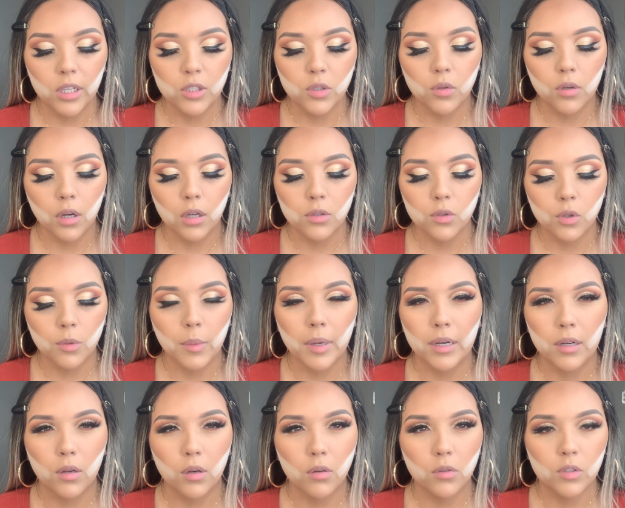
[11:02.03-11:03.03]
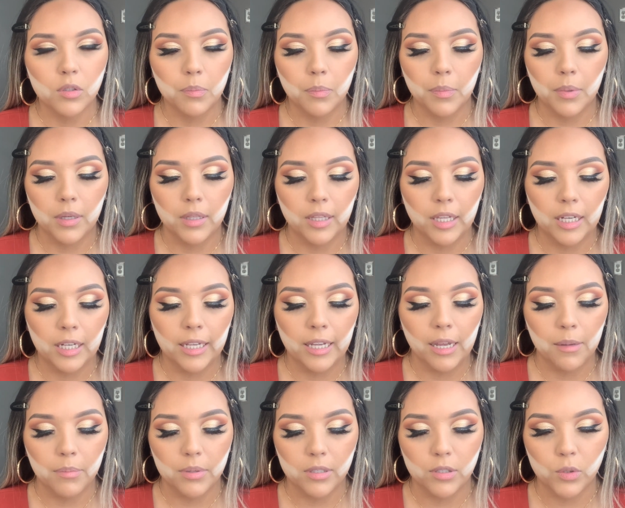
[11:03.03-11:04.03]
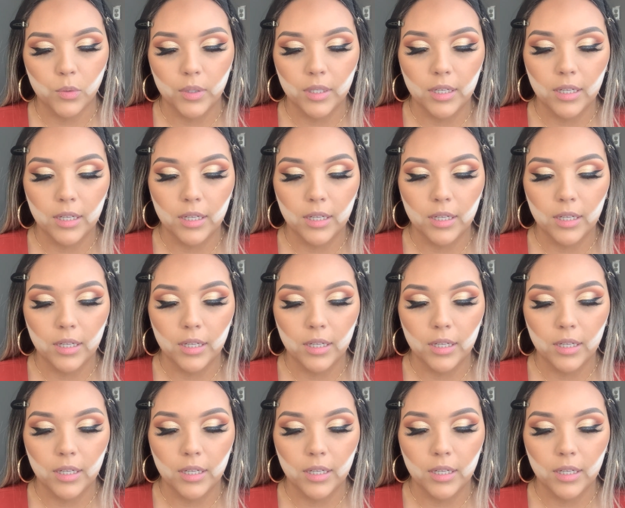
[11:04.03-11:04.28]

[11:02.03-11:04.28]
don't contour my nose, but lately I've been doing